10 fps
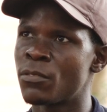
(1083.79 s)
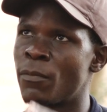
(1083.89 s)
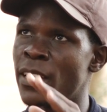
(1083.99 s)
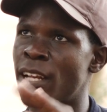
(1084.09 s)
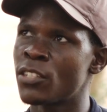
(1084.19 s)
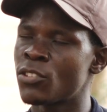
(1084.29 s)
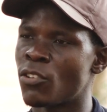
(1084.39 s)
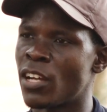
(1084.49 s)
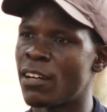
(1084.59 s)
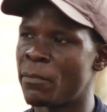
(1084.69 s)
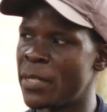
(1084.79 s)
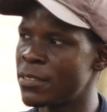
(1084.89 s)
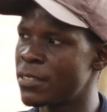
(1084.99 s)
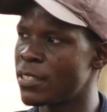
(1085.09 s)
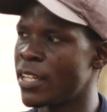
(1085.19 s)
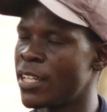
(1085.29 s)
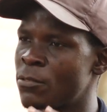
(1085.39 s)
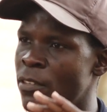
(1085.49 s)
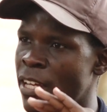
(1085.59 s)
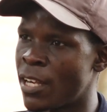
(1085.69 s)
from the national government, get
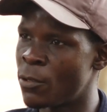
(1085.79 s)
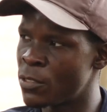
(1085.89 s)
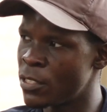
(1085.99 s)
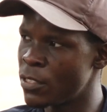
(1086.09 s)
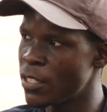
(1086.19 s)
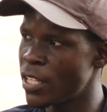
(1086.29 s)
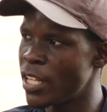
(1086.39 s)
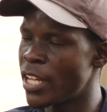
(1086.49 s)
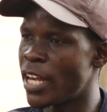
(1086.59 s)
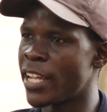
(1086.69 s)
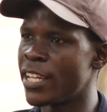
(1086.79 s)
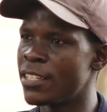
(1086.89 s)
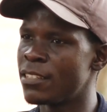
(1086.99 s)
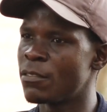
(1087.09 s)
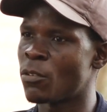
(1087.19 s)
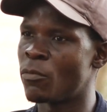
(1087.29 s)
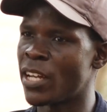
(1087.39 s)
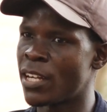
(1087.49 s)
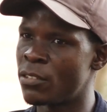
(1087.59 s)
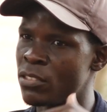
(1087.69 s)
to the county, again, from the
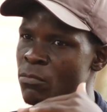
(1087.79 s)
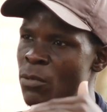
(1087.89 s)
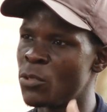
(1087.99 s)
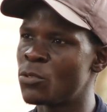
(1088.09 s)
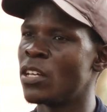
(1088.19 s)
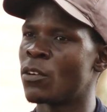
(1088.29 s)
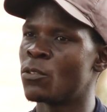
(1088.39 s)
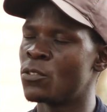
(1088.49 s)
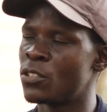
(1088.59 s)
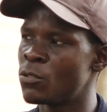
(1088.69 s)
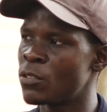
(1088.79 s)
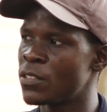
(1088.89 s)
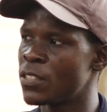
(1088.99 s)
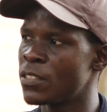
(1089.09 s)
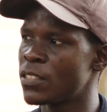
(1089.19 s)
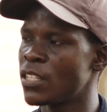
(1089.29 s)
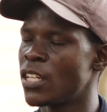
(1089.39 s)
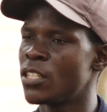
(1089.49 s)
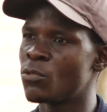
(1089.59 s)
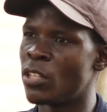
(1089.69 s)
county, maybe to the constituencies,
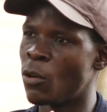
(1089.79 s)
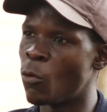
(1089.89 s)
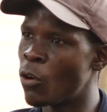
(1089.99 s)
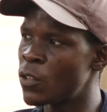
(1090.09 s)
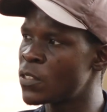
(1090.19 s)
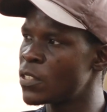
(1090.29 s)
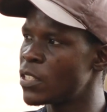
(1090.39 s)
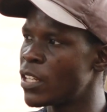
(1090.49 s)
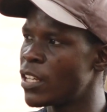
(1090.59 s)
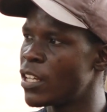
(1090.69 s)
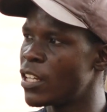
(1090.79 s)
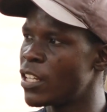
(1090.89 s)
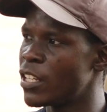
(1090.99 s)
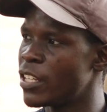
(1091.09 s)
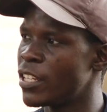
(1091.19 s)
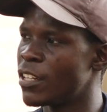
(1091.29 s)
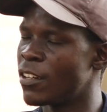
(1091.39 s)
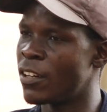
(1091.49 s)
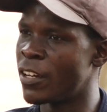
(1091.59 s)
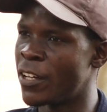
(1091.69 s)
to the wards,
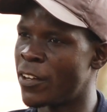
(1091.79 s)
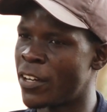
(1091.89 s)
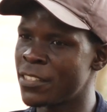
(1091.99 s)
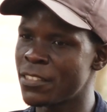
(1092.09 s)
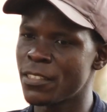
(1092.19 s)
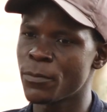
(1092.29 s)
all right?